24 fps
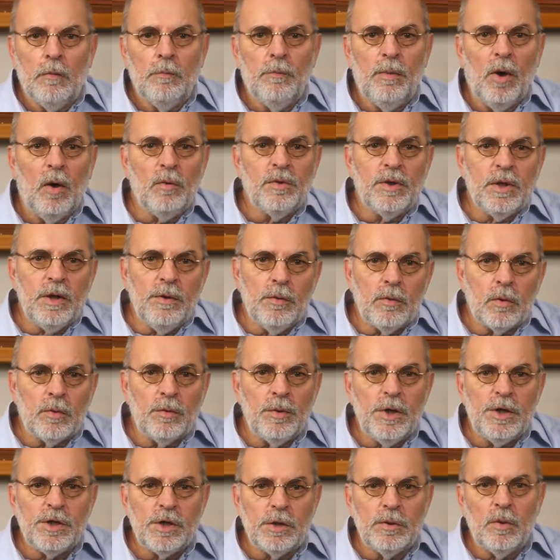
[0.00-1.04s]
Both the
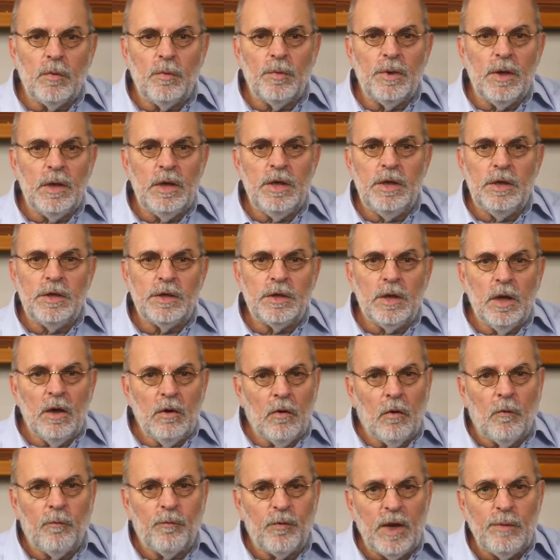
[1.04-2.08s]
original release
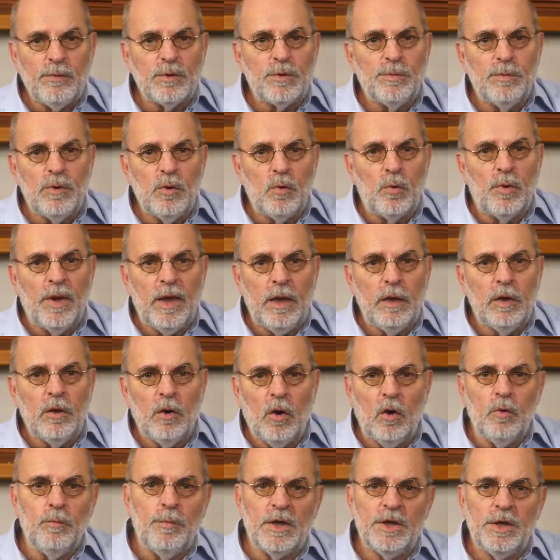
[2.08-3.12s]
of Famous Blue
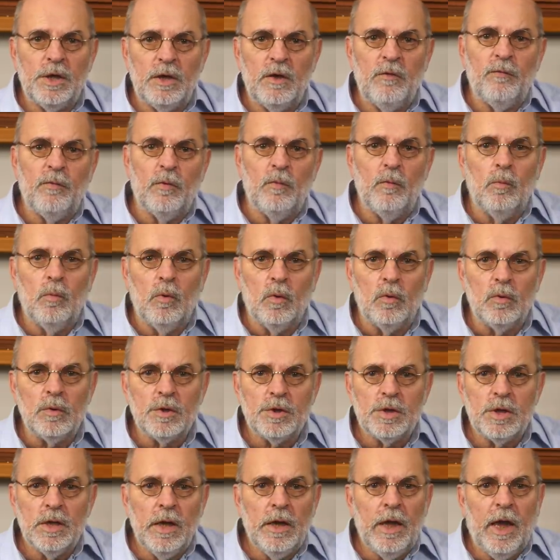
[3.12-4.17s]
Raincoat by Jennifer
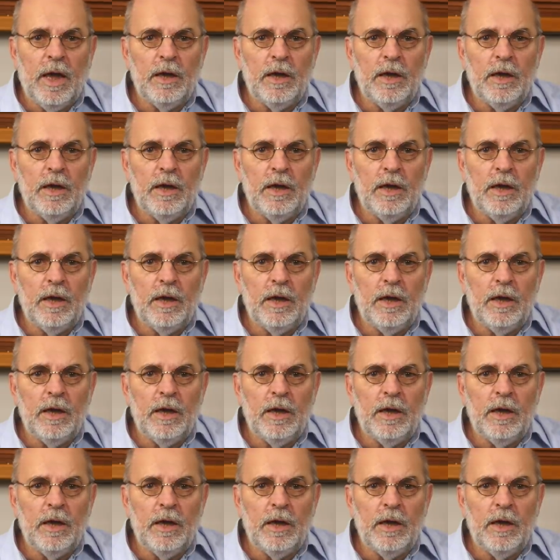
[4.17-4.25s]
Warnes